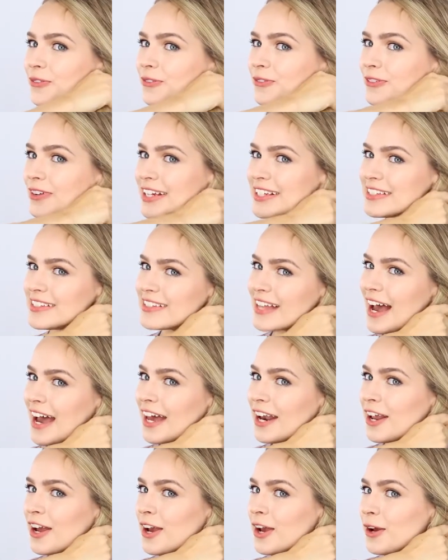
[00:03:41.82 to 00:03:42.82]

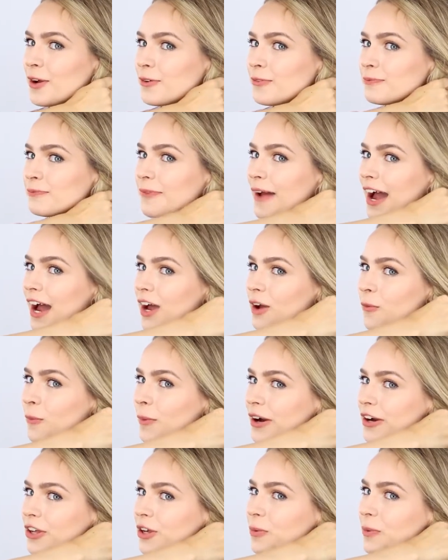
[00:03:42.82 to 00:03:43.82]
reset back
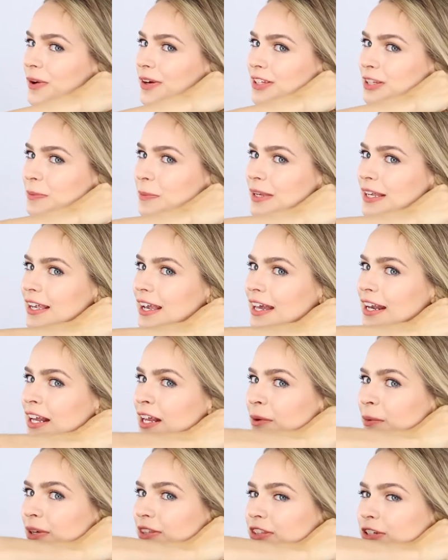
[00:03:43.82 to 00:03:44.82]
where you were at the
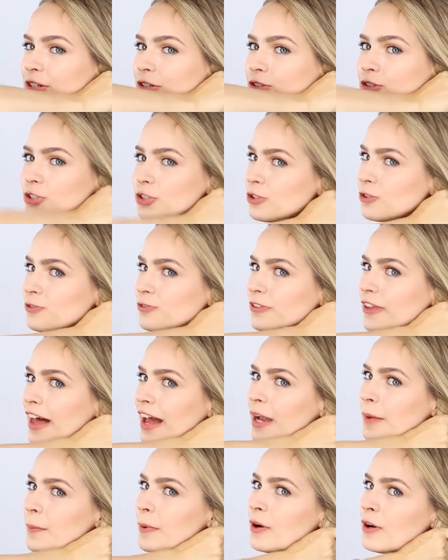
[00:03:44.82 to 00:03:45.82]
beginning with your 2
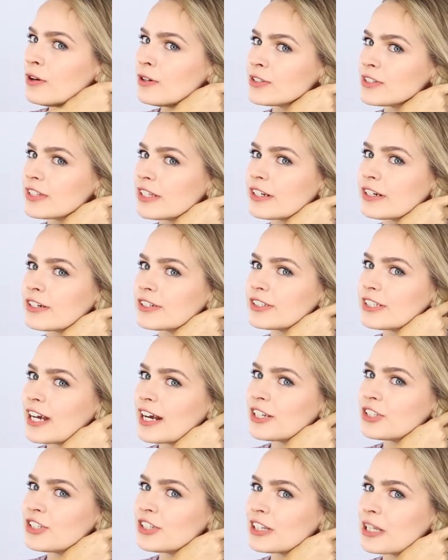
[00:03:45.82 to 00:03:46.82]
flag poles that are
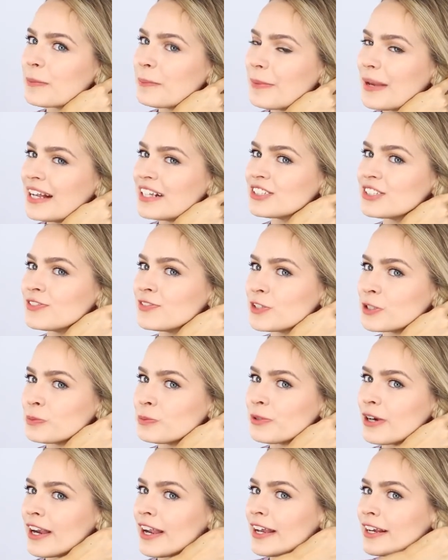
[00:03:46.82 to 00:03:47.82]
touching the base of
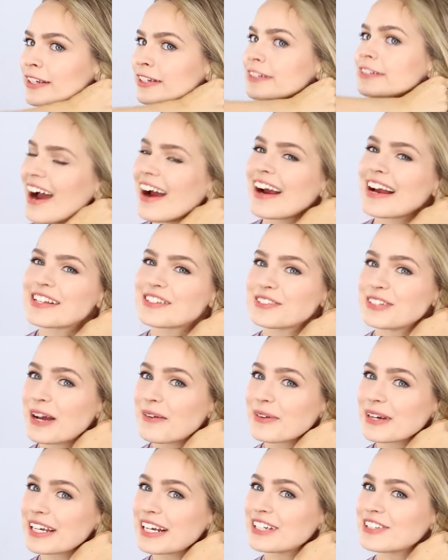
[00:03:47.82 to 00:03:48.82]
your braid. All right, so
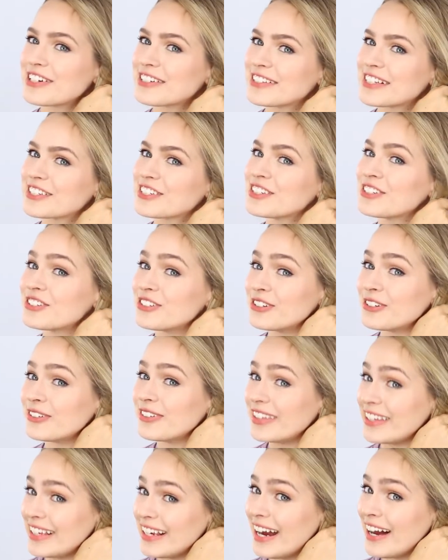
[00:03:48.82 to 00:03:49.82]
now we're gonna transition
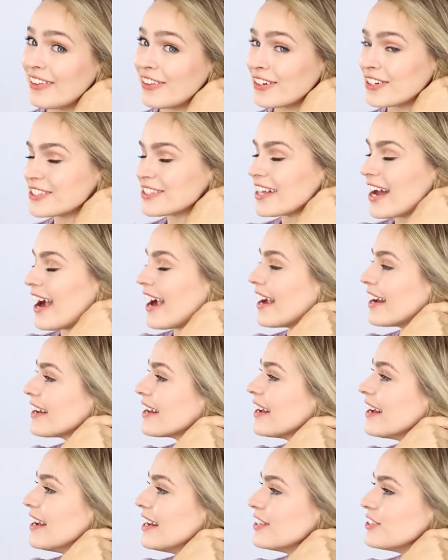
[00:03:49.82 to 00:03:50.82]
to the other
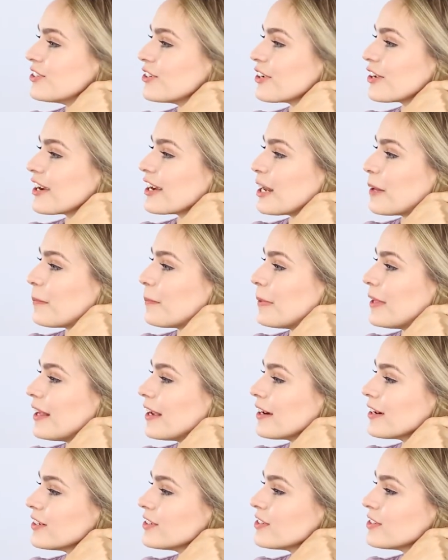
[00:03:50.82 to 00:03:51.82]
side. So you're gonna
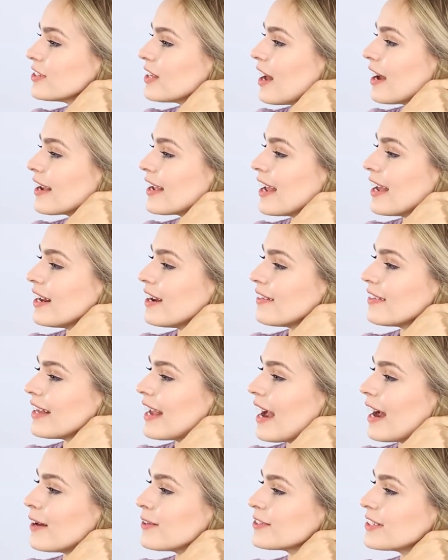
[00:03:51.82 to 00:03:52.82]
pierce again on
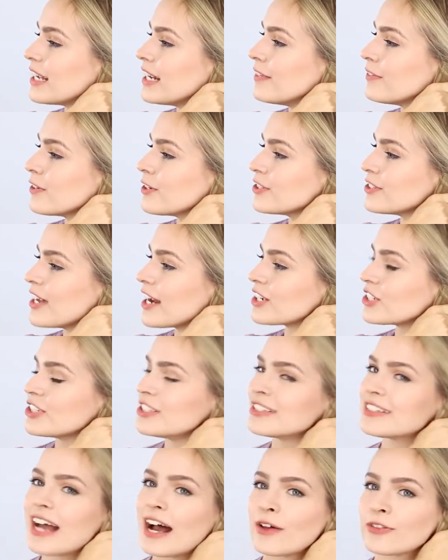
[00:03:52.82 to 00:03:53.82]
the outside of your
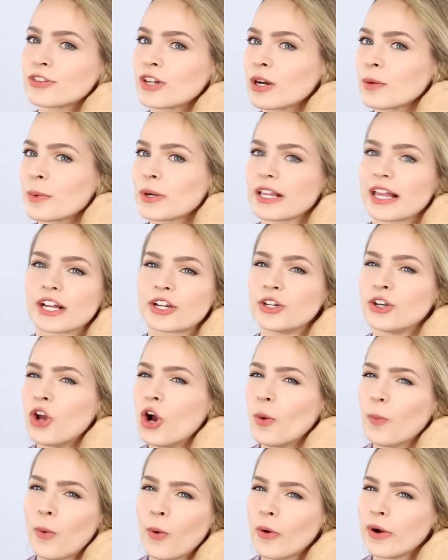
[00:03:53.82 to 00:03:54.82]
sections out there where like
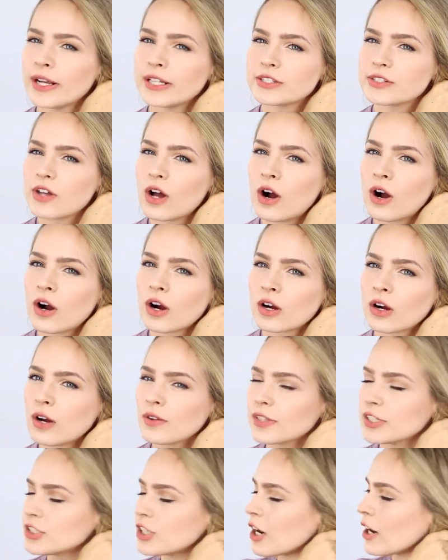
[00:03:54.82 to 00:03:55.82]
no points are
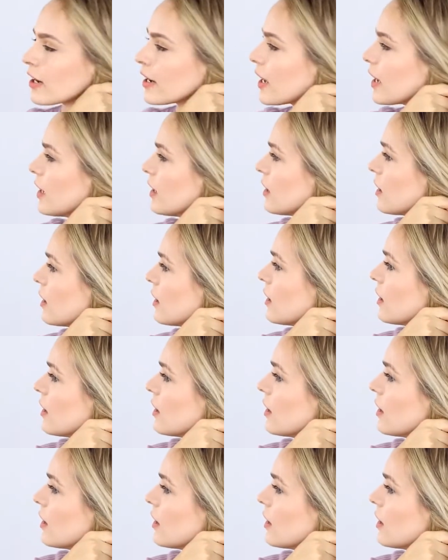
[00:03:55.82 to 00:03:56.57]
on the target.